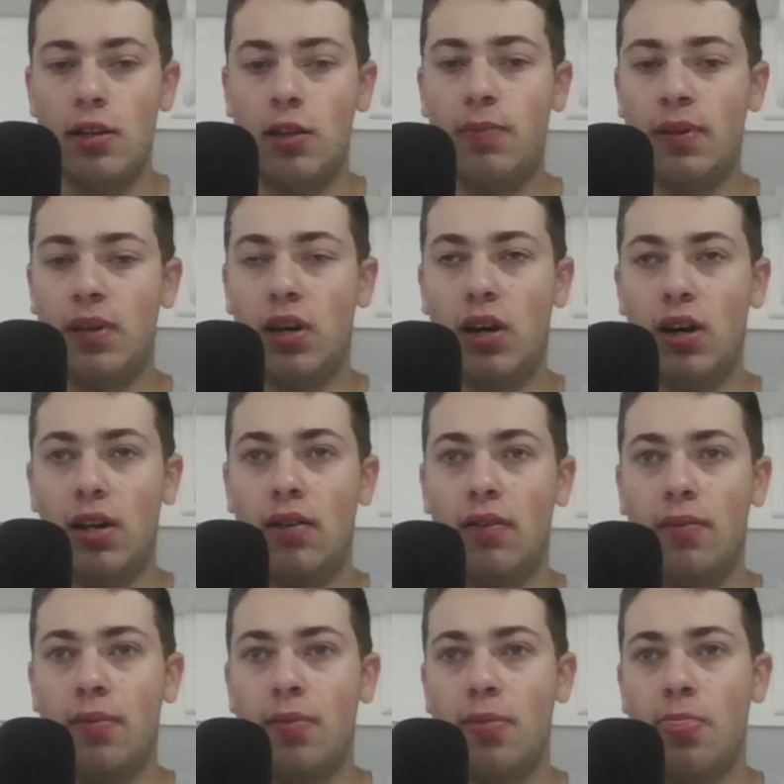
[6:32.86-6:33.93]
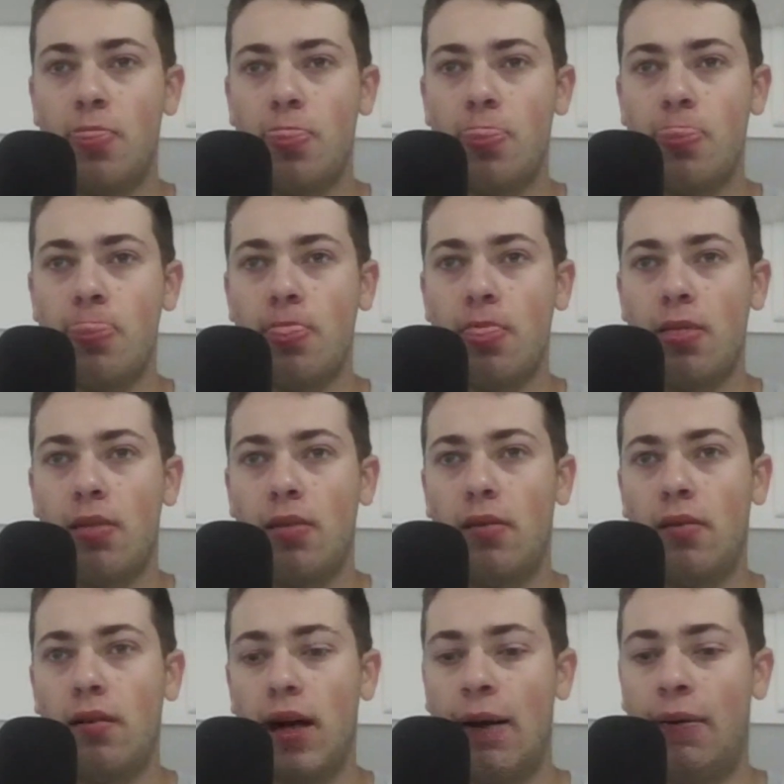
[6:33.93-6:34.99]
It's been good.
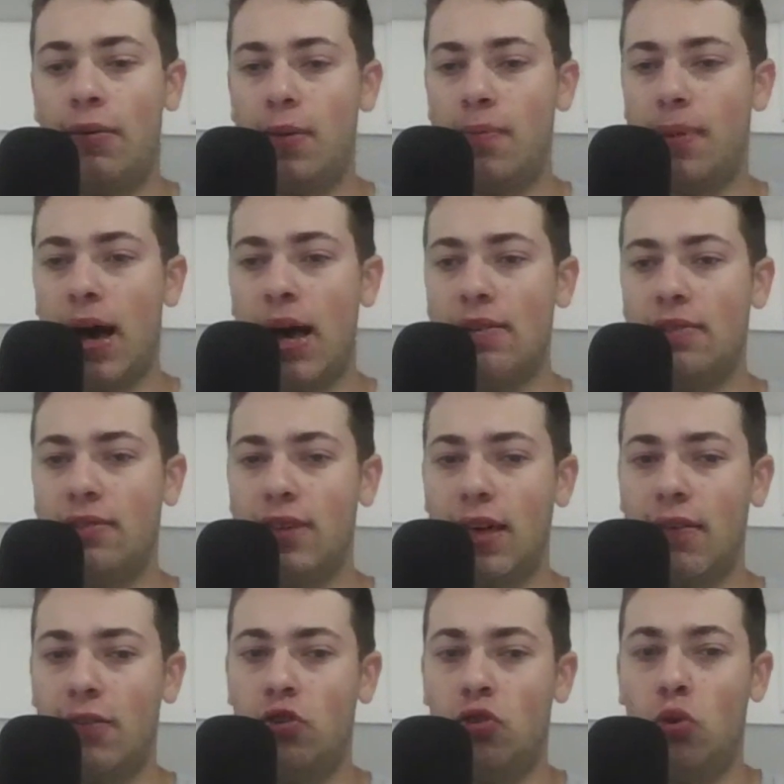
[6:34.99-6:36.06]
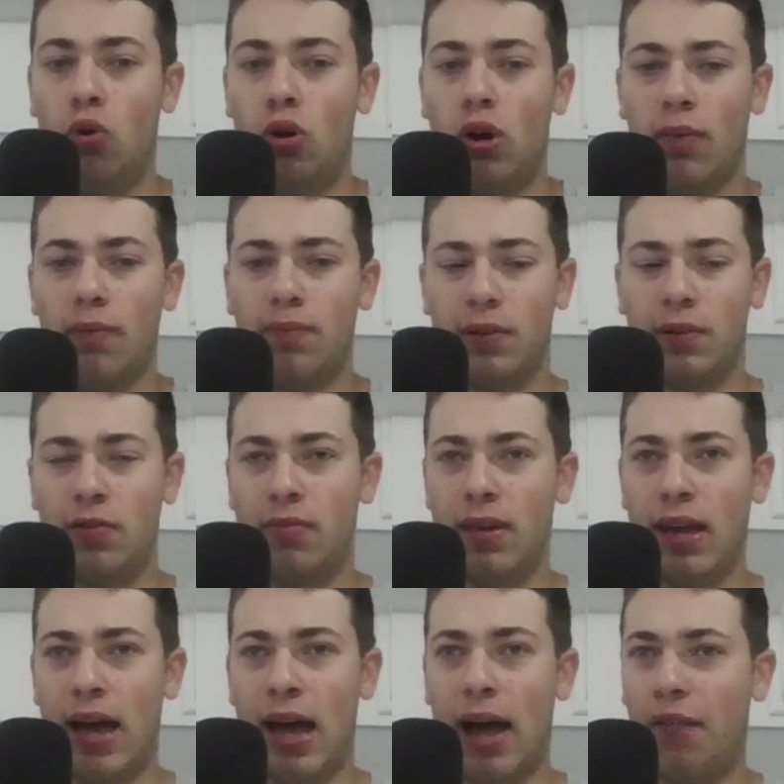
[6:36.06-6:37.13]
I want to be biased and say Lindor, but to
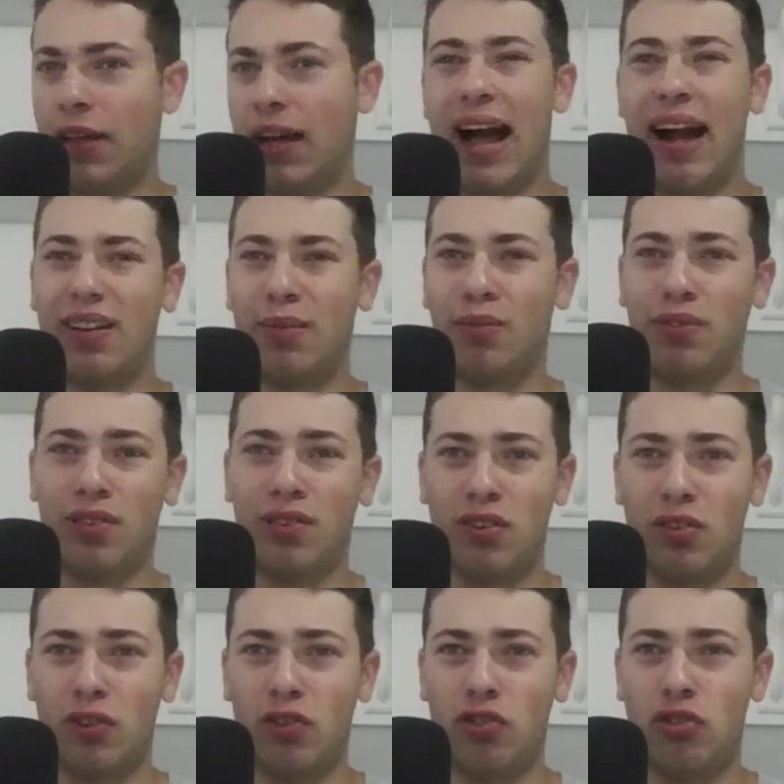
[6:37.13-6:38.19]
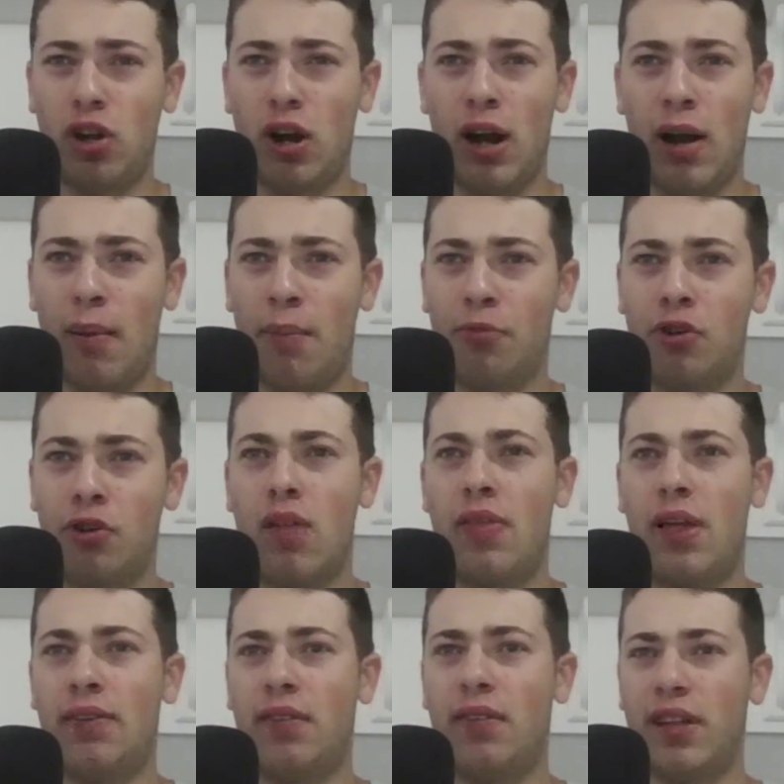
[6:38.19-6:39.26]
me, I don't think either of them deserve to start. I'm trying
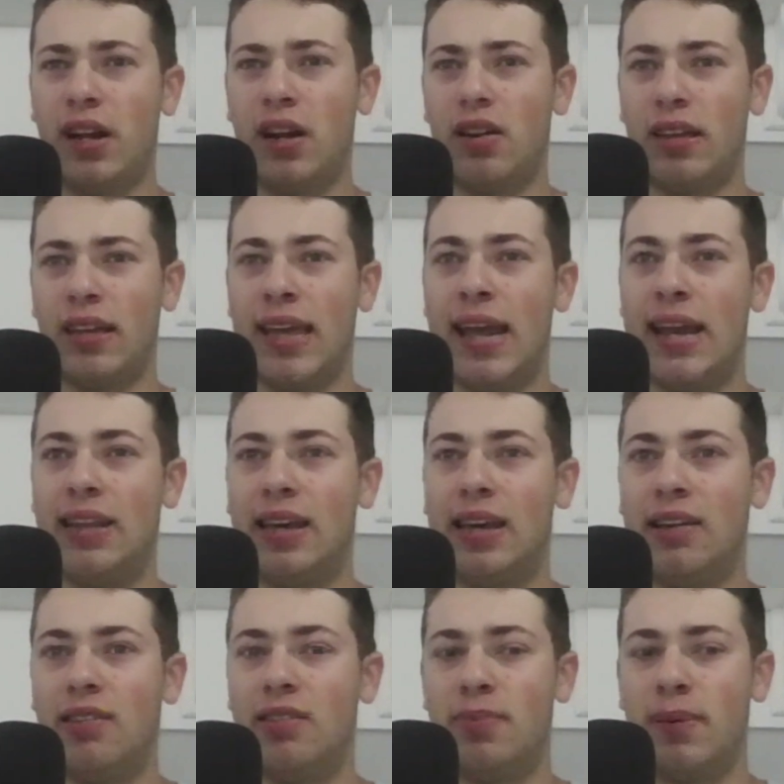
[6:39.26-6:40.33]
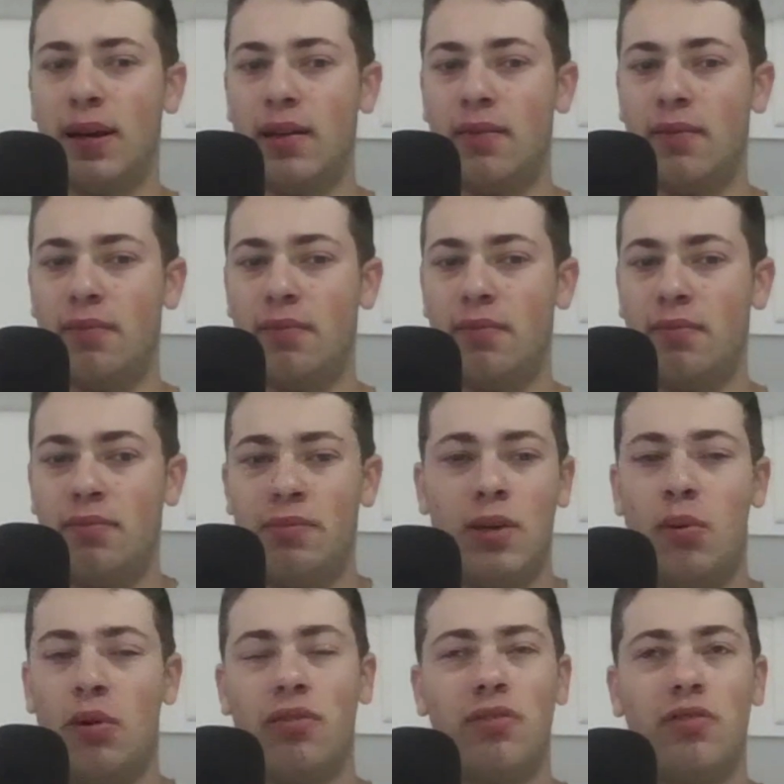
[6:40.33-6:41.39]
to think of the other candidates, but
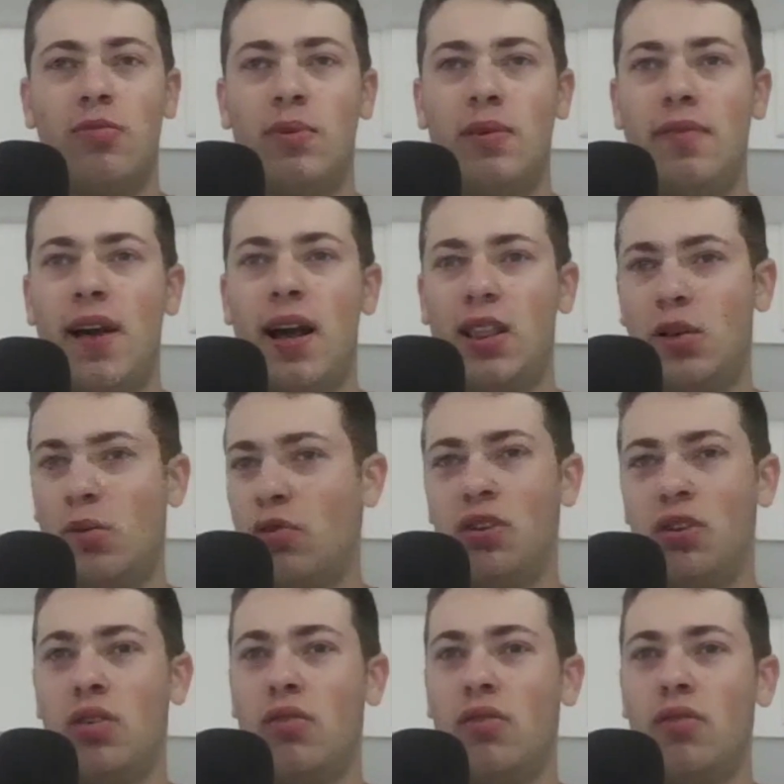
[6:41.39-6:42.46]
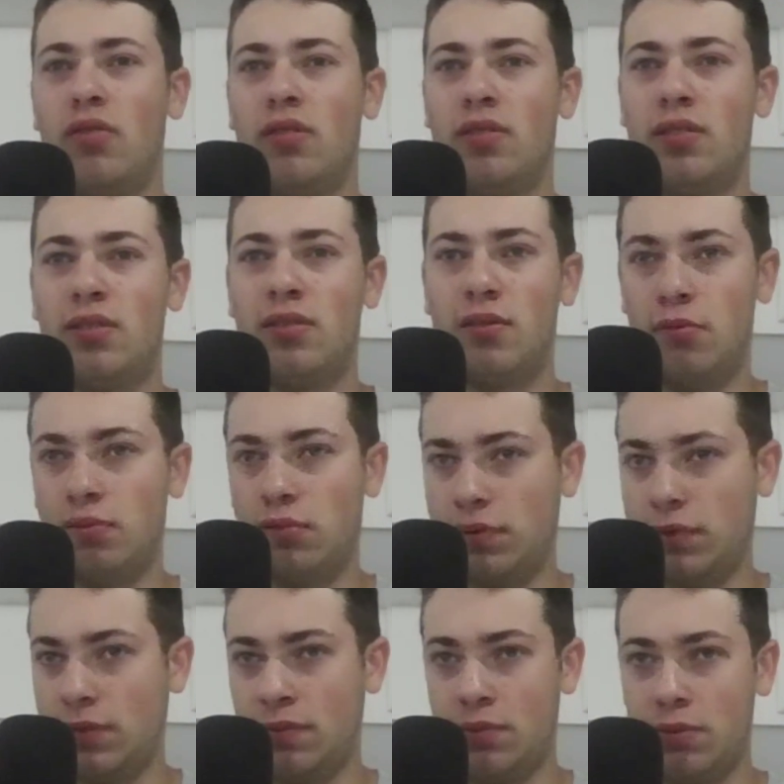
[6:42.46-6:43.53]
to be fair, there wasn't
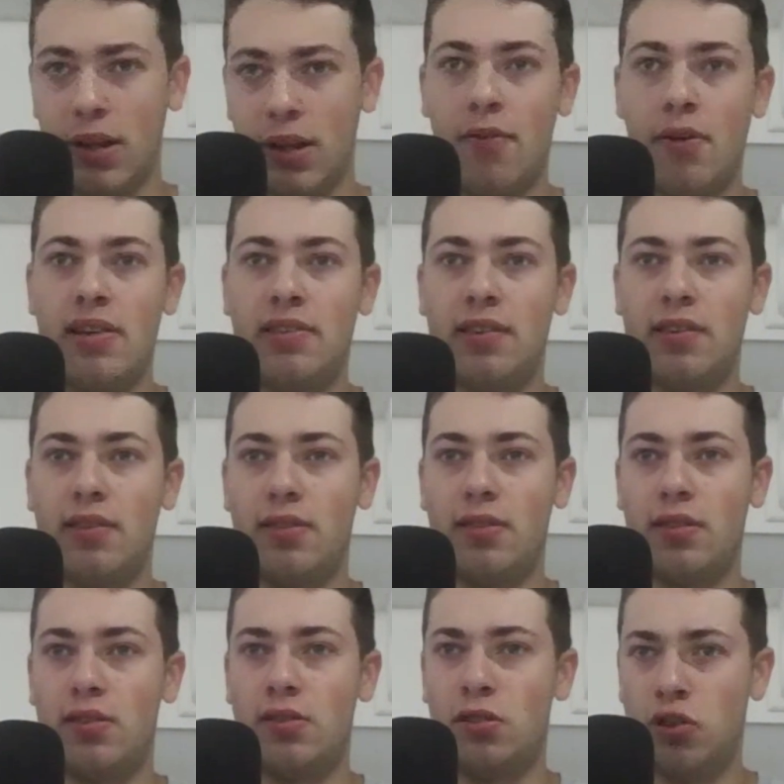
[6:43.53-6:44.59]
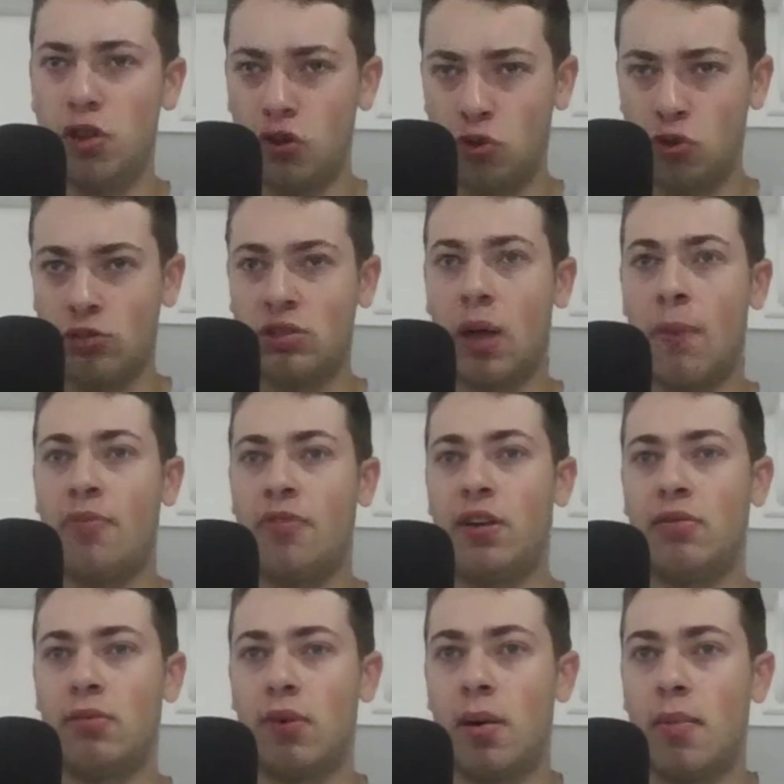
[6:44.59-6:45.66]
for whatever reason, the shortstop this
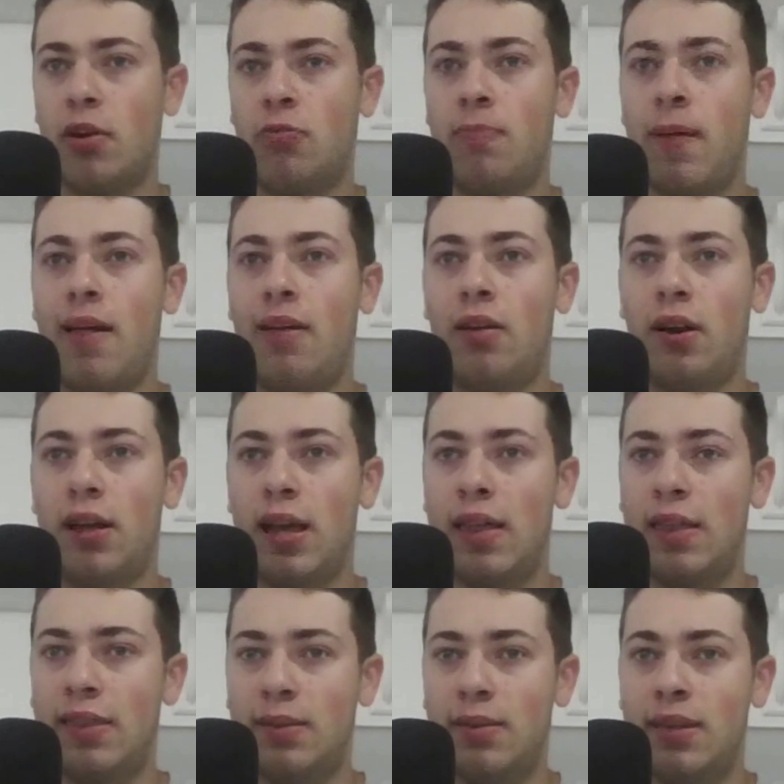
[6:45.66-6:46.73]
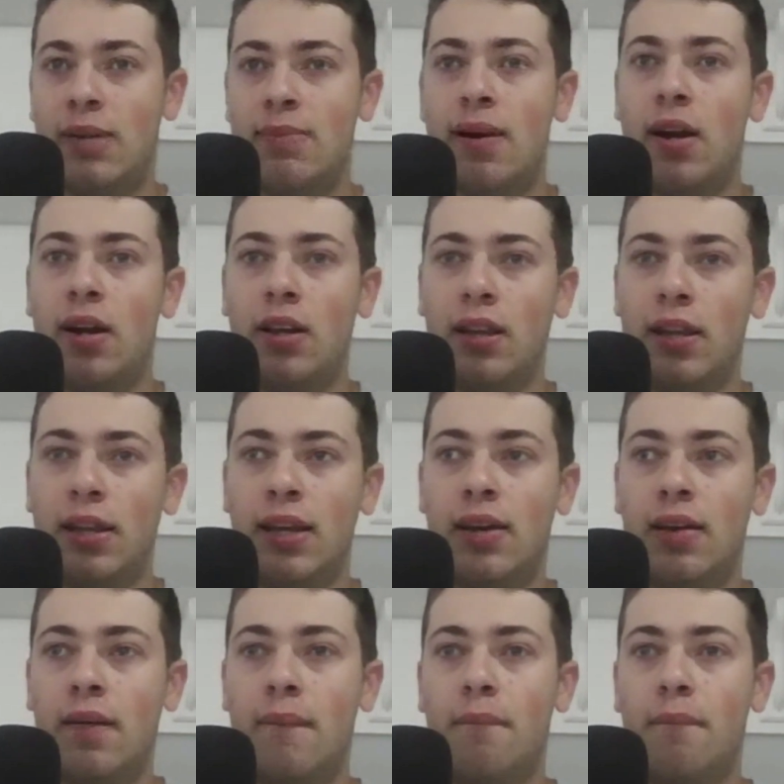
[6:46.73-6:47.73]
year were much better in the American League.